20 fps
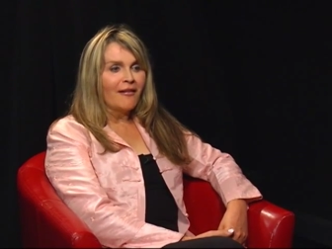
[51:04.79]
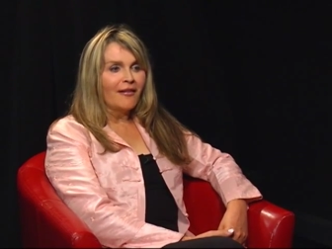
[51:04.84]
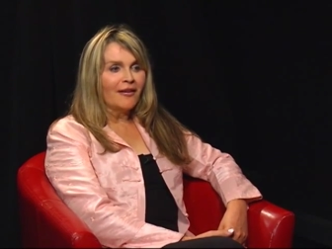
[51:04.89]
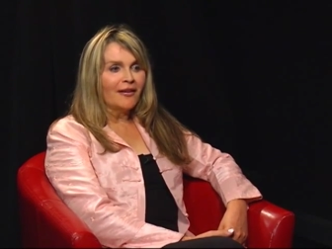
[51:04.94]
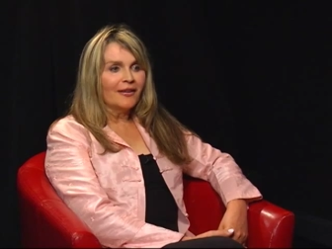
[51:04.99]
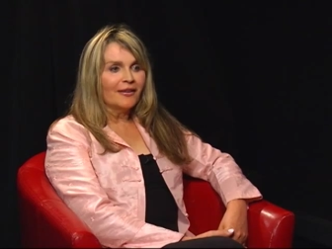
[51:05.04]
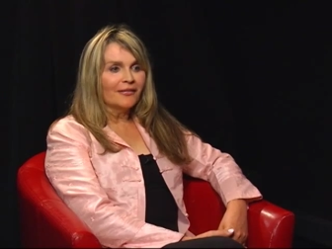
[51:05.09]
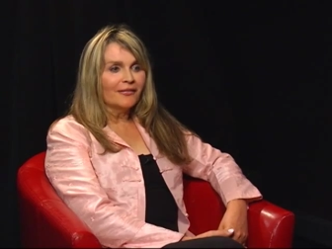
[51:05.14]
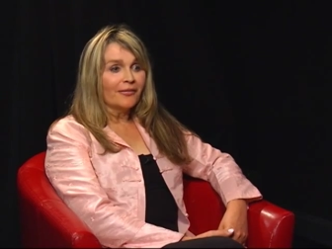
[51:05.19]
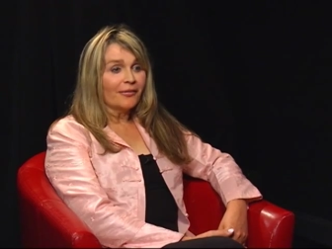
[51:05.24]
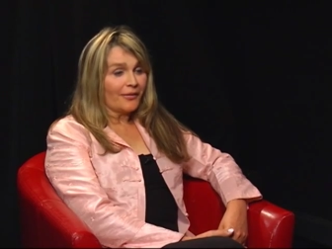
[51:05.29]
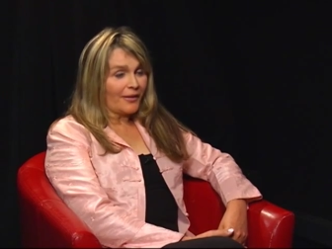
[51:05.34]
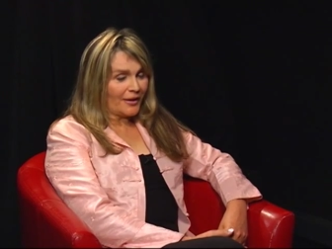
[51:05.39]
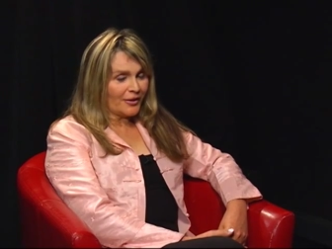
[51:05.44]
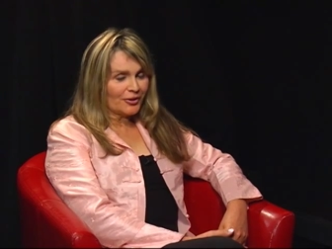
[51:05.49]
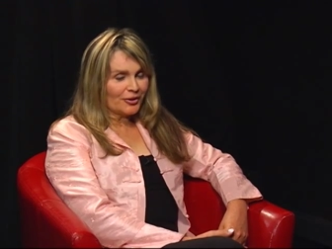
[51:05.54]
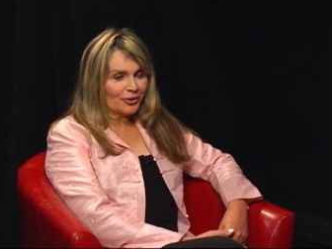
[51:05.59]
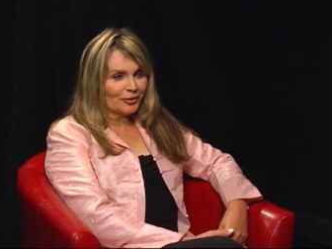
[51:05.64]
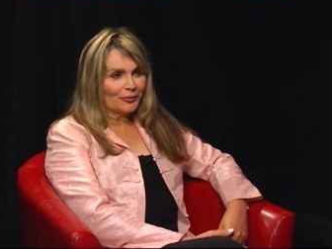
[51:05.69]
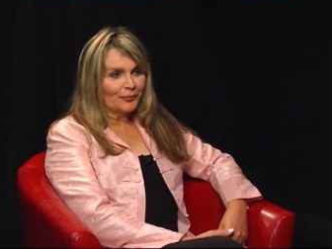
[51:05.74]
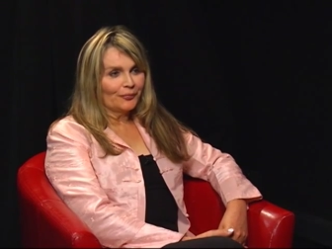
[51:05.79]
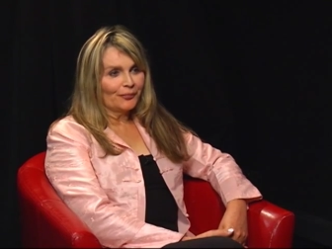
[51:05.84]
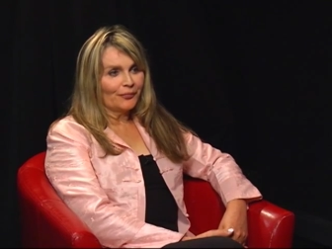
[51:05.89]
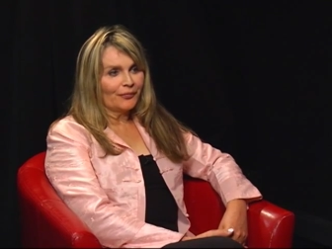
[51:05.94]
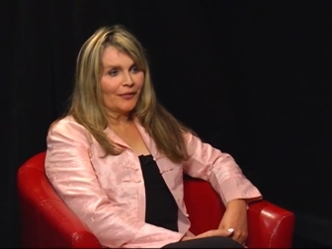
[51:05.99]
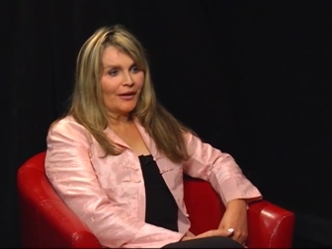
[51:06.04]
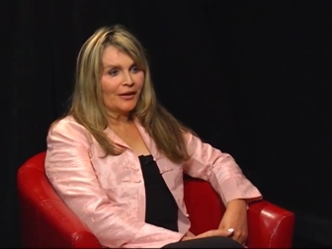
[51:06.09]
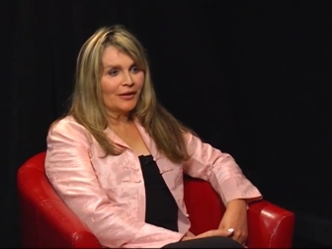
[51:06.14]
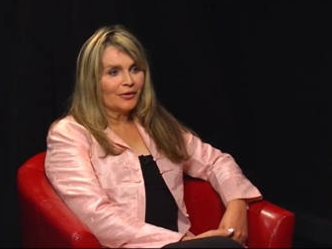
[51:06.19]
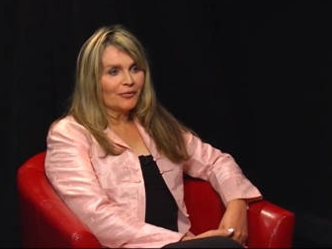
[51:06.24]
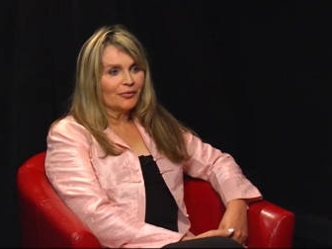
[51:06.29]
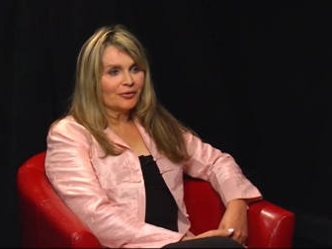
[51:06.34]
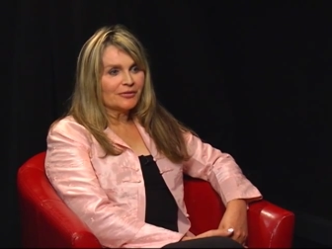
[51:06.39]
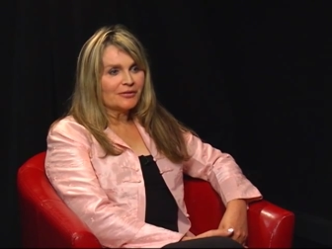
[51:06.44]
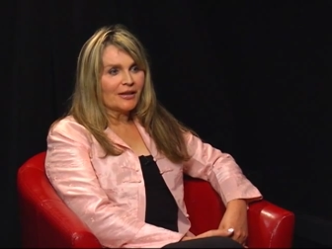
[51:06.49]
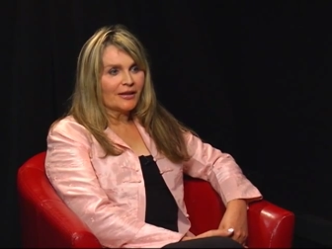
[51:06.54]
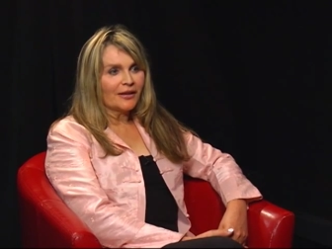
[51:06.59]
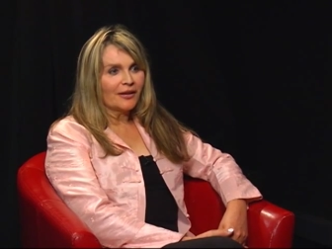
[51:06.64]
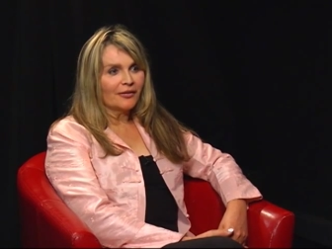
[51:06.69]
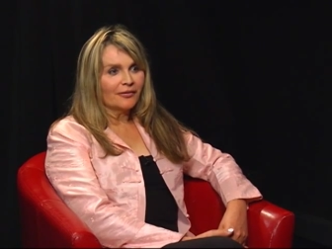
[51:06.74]
And thank you. Thank you for
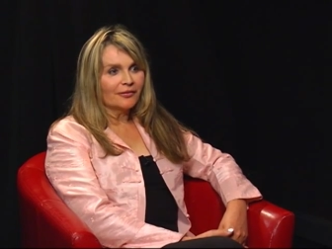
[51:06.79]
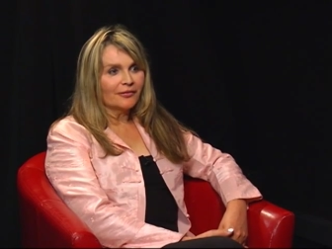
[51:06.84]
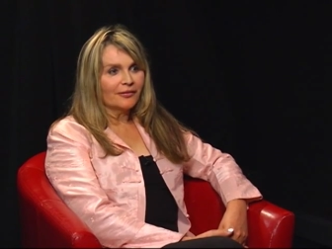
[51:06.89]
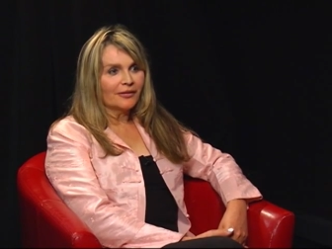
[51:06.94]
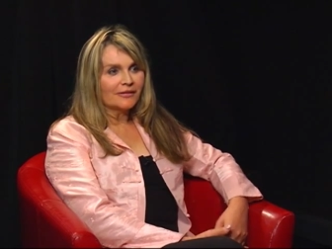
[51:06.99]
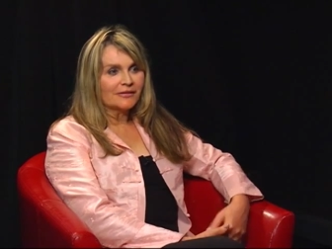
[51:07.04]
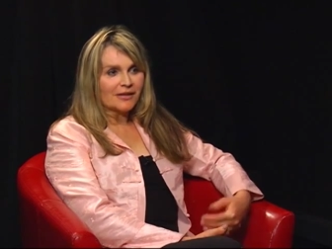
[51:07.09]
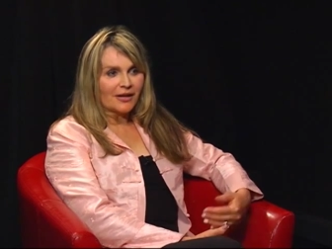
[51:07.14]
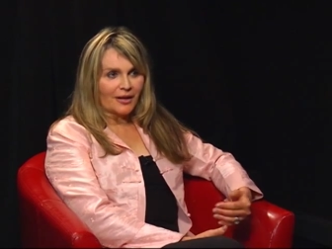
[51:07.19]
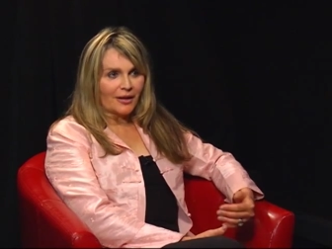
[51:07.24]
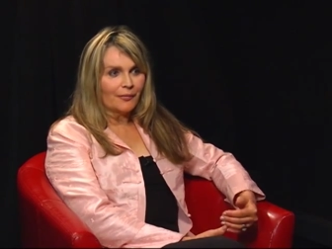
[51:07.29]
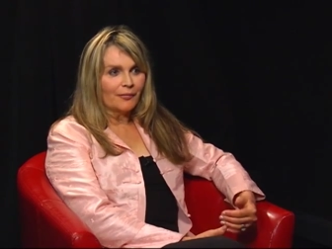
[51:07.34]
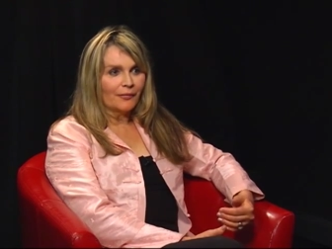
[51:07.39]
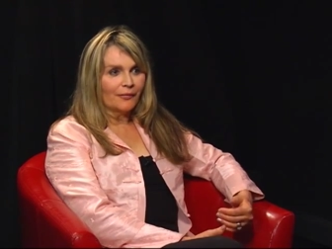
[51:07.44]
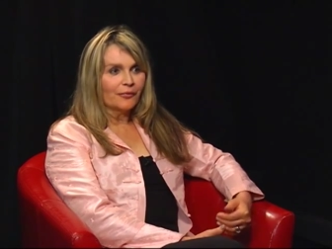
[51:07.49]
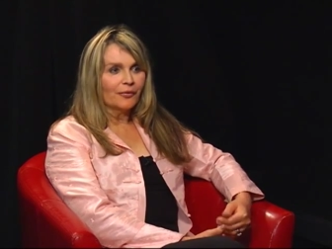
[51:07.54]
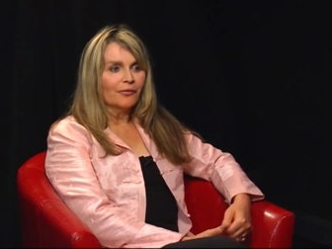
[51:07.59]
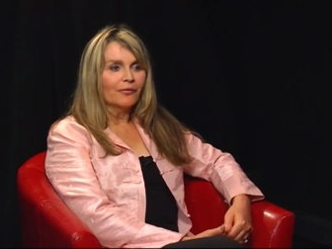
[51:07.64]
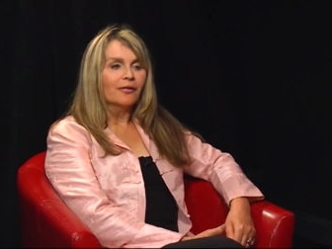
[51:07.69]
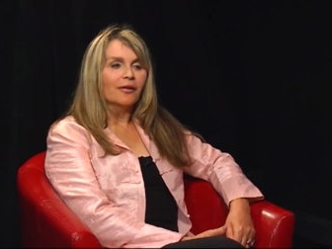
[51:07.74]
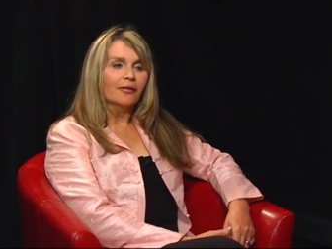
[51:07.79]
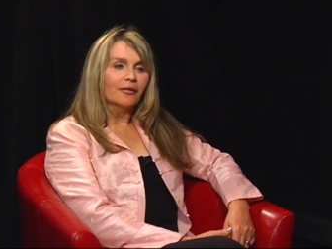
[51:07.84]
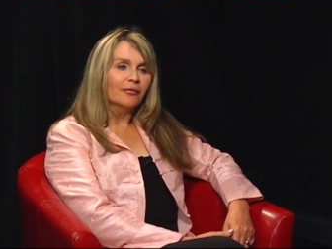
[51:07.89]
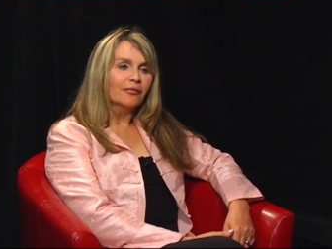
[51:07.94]
taking out the time of your very,